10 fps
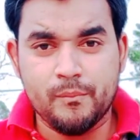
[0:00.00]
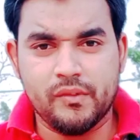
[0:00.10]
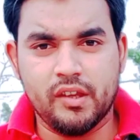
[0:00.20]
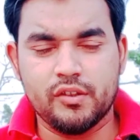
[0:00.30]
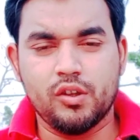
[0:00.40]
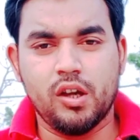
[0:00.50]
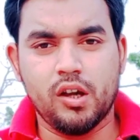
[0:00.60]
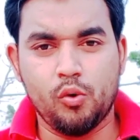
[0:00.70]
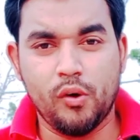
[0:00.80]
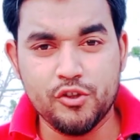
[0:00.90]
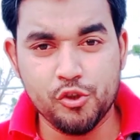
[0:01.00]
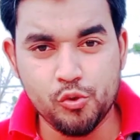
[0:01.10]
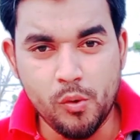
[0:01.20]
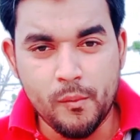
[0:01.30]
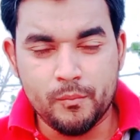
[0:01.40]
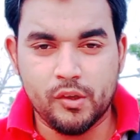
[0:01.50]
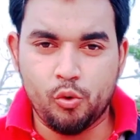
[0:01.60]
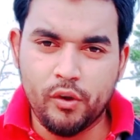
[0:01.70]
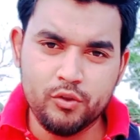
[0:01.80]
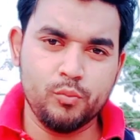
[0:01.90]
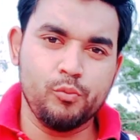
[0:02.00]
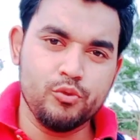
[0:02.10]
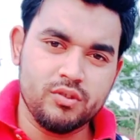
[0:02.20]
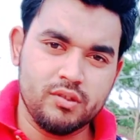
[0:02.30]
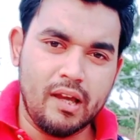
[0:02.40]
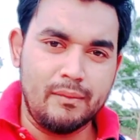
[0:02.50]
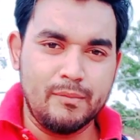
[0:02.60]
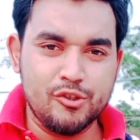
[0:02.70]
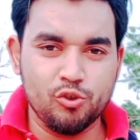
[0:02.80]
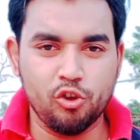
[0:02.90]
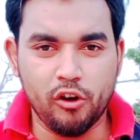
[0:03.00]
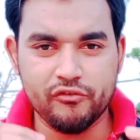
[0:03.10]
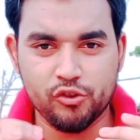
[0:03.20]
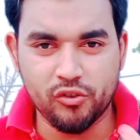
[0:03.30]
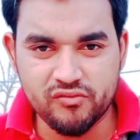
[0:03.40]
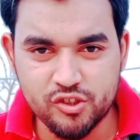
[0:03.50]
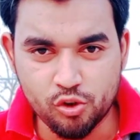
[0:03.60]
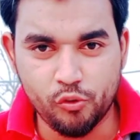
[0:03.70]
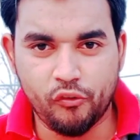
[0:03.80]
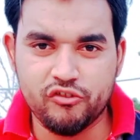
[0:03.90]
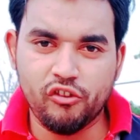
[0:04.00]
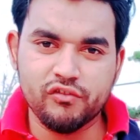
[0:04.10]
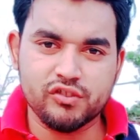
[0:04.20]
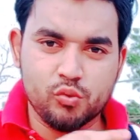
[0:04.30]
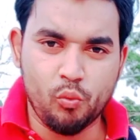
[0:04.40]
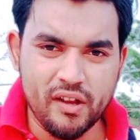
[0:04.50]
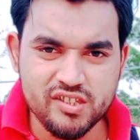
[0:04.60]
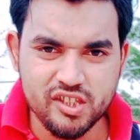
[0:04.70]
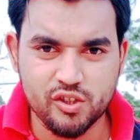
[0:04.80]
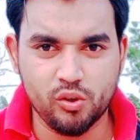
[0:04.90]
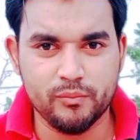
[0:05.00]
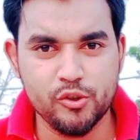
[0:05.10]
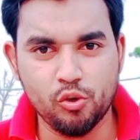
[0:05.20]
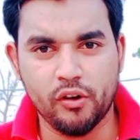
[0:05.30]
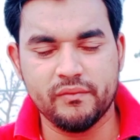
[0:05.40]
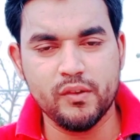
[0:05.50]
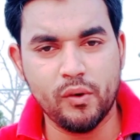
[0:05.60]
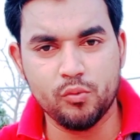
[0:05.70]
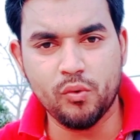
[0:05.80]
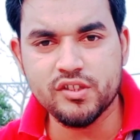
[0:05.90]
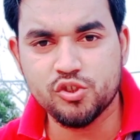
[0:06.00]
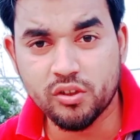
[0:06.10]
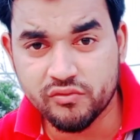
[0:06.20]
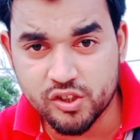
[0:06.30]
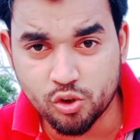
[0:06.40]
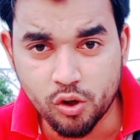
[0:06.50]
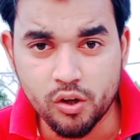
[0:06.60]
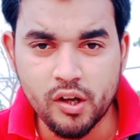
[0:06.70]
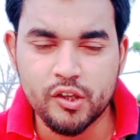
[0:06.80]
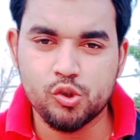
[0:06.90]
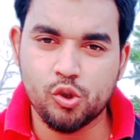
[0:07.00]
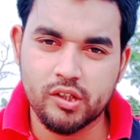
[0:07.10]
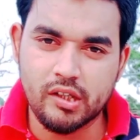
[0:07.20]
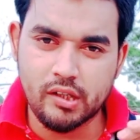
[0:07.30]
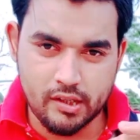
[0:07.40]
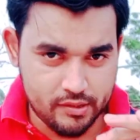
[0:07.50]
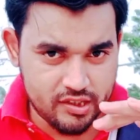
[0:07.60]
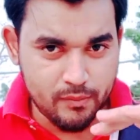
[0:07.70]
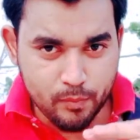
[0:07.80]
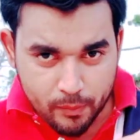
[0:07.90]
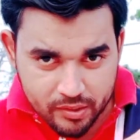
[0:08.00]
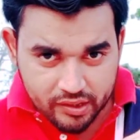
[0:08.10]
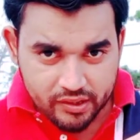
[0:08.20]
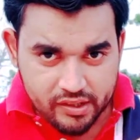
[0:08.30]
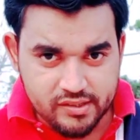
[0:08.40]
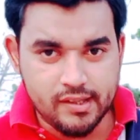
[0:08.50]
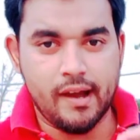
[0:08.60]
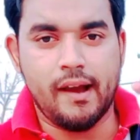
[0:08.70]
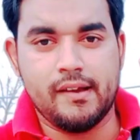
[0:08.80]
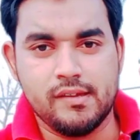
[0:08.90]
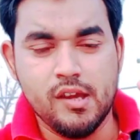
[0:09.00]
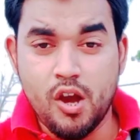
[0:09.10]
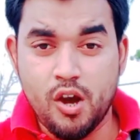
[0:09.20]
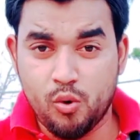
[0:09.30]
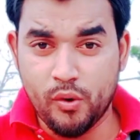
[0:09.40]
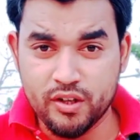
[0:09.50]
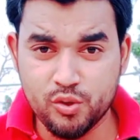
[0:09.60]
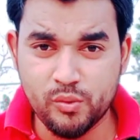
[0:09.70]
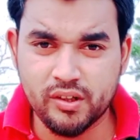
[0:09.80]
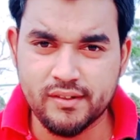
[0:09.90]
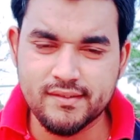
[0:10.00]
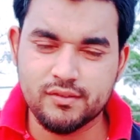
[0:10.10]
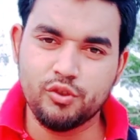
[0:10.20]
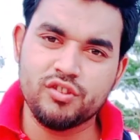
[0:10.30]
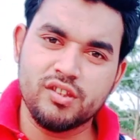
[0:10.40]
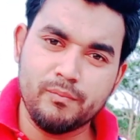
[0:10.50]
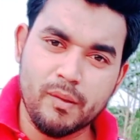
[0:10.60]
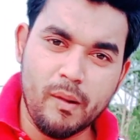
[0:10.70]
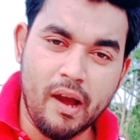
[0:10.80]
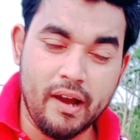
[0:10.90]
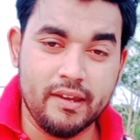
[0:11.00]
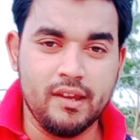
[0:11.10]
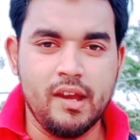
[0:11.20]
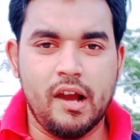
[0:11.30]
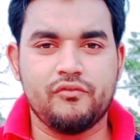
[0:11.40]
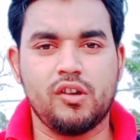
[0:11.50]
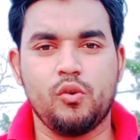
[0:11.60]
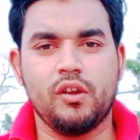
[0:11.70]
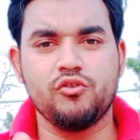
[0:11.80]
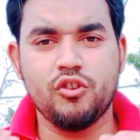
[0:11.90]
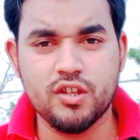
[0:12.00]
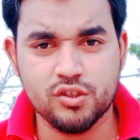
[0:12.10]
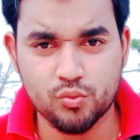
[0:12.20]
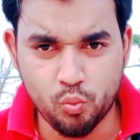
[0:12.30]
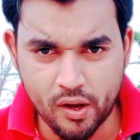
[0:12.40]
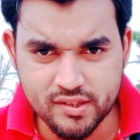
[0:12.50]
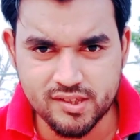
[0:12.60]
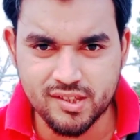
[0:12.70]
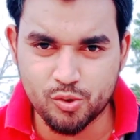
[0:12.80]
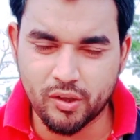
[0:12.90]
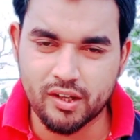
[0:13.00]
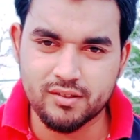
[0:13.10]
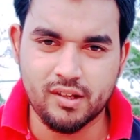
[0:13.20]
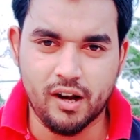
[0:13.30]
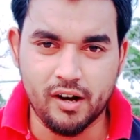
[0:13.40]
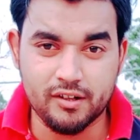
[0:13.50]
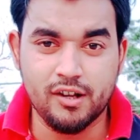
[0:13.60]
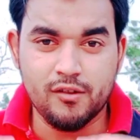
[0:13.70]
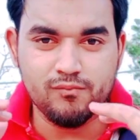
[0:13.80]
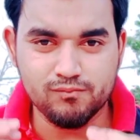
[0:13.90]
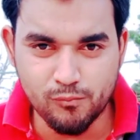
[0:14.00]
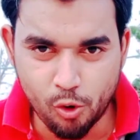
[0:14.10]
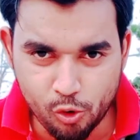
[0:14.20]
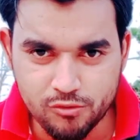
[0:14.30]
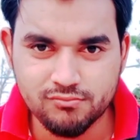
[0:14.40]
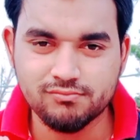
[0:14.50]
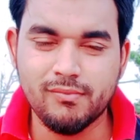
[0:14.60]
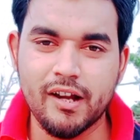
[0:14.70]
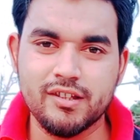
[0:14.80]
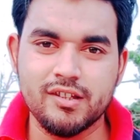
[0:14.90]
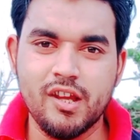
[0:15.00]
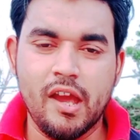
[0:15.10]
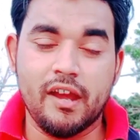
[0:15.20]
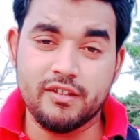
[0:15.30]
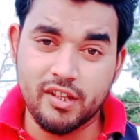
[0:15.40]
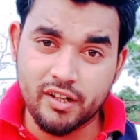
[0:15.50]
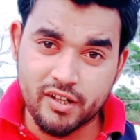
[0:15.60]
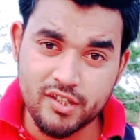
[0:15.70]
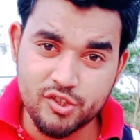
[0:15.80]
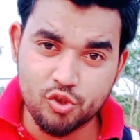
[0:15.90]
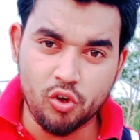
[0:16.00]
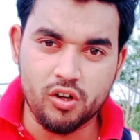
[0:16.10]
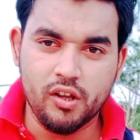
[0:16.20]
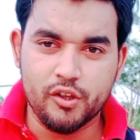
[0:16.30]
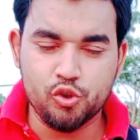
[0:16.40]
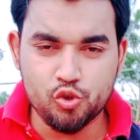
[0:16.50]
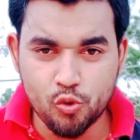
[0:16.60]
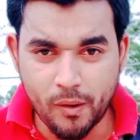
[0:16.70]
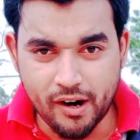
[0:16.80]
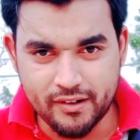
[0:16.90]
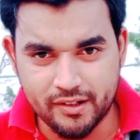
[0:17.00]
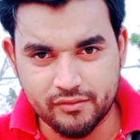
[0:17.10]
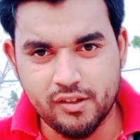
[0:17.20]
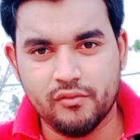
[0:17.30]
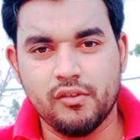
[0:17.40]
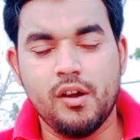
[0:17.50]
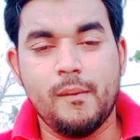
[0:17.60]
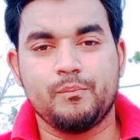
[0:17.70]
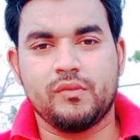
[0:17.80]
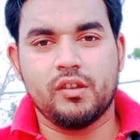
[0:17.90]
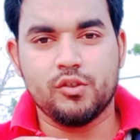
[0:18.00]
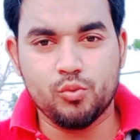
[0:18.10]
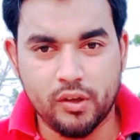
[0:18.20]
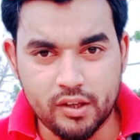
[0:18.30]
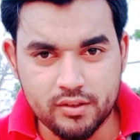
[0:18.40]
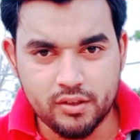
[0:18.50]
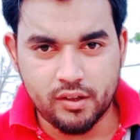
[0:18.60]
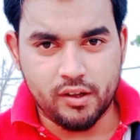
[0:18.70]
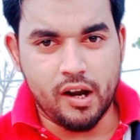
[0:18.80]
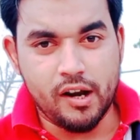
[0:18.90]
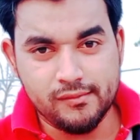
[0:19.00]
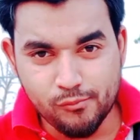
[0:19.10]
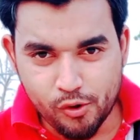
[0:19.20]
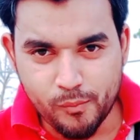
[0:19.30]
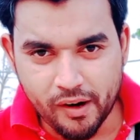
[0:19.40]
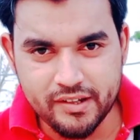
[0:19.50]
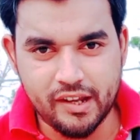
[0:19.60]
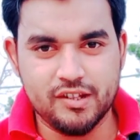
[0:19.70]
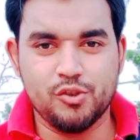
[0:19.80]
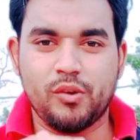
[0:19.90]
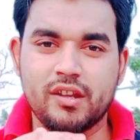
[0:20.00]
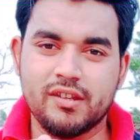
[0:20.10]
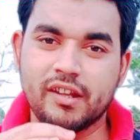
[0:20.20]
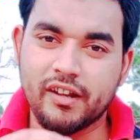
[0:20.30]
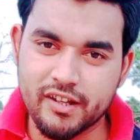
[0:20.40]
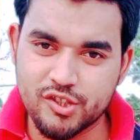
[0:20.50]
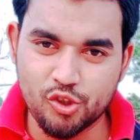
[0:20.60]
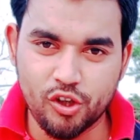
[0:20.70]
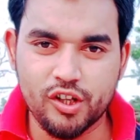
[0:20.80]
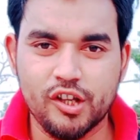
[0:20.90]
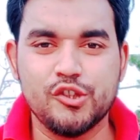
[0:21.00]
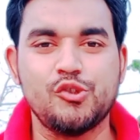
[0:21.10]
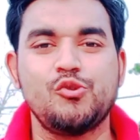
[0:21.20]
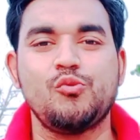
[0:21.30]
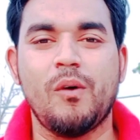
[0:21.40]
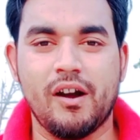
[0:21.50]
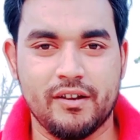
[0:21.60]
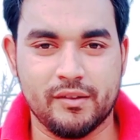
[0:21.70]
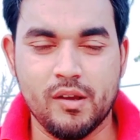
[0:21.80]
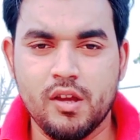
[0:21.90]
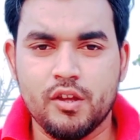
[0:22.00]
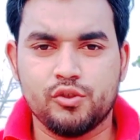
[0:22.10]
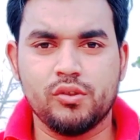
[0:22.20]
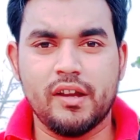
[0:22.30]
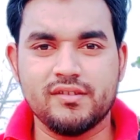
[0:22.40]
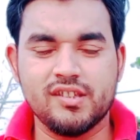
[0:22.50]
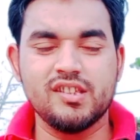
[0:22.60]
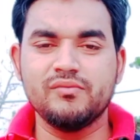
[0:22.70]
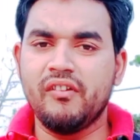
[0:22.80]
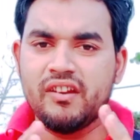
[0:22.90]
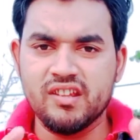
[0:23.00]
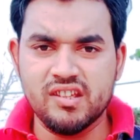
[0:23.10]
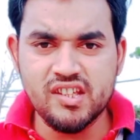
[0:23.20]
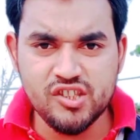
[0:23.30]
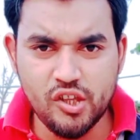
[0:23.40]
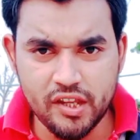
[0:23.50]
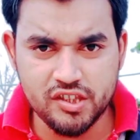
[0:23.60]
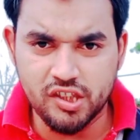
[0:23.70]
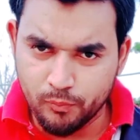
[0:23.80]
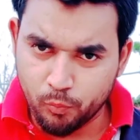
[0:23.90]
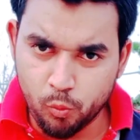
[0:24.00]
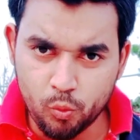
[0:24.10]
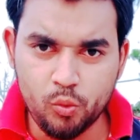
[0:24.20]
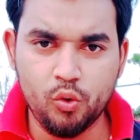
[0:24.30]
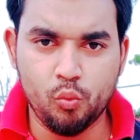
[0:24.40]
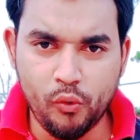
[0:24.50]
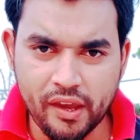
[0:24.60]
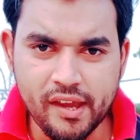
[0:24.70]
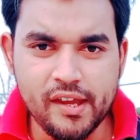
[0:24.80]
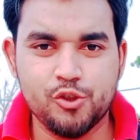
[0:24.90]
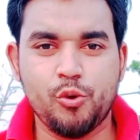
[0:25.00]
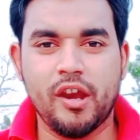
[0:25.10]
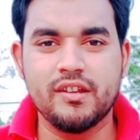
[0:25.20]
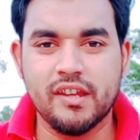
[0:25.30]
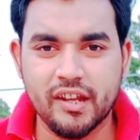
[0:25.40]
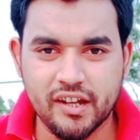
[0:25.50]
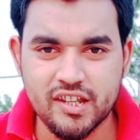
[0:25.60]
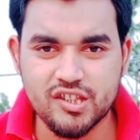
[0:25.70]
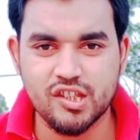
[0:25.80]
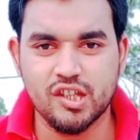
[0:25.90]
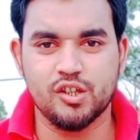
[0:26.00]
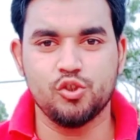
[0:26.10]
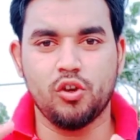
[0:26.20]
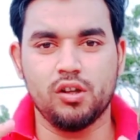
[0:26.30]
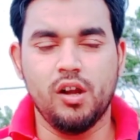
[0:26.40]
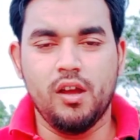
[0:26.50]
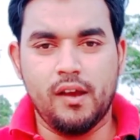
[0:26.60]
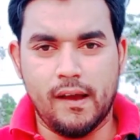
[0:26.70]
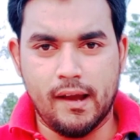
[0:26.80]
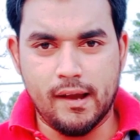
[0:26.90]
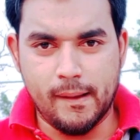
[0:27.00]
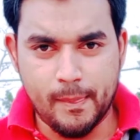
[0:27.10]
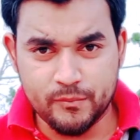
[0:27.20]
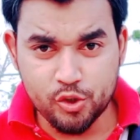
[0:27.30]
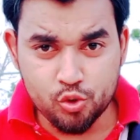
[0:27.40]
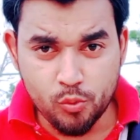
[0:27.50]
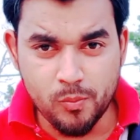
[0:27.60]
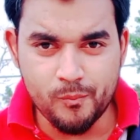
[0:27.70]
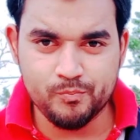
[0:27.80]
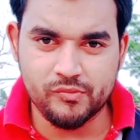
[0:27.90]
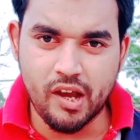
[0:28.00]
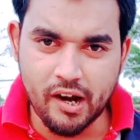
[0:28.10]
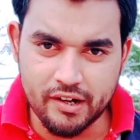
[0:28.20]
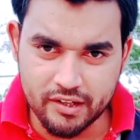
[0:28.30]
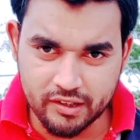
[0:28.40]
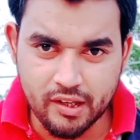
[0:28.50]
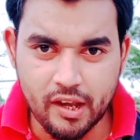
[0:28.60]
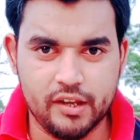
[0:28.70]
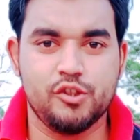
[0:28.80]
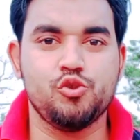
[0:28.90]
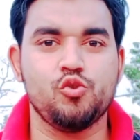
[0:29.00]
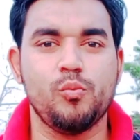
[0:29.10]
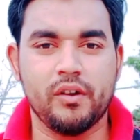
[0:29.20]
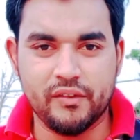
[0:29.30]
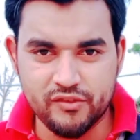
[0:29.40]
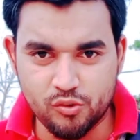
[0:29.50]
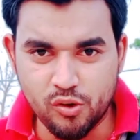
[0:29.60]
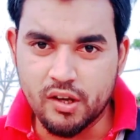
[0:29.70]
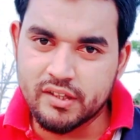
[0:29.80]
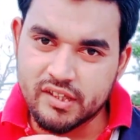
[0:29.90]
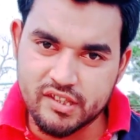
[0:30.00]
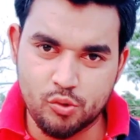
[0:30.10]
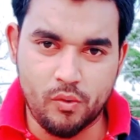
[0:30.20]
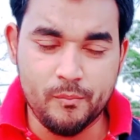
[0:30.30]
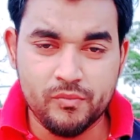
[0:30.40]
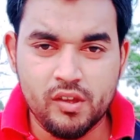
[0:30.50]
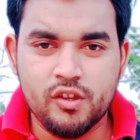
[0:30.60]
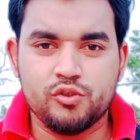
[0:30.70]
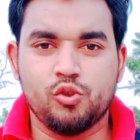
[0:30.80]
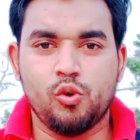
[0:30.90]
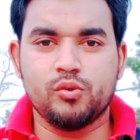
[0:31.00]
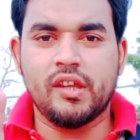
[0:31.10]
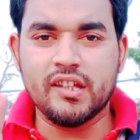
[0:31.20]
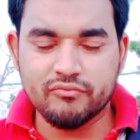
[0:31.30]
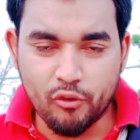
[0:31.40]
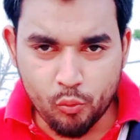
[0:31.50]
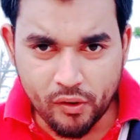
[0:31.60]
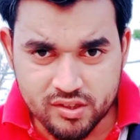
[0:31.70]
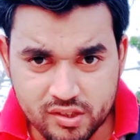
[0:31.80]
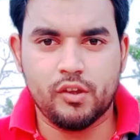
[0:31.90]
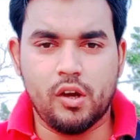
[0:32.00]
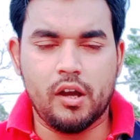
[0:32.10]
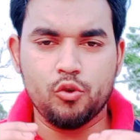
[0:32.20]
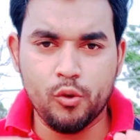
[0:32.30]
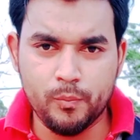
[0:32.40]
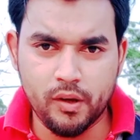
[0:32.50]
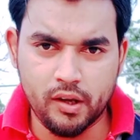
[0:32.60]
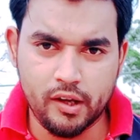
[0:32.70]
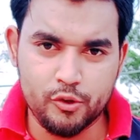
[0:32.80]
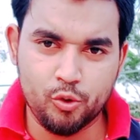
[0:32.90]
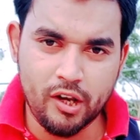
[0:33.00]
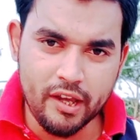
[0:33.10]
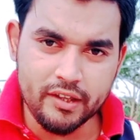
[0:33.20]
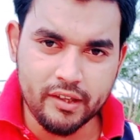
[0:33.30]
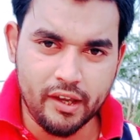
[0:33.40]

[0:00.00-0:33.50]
And what you do, when you put the middle of your video, audience watch your video and viewer watch your video, your CPM increase high. When you increase your CPM high, after audience watch, you can earn more money and increase your YouTube earning. You can earn more money and you can increase your YouTube earning. So guys, this is very easy and simple way you can increase your YouTube earning and YouTube revenue easy way. So thanks for watching. I hope you like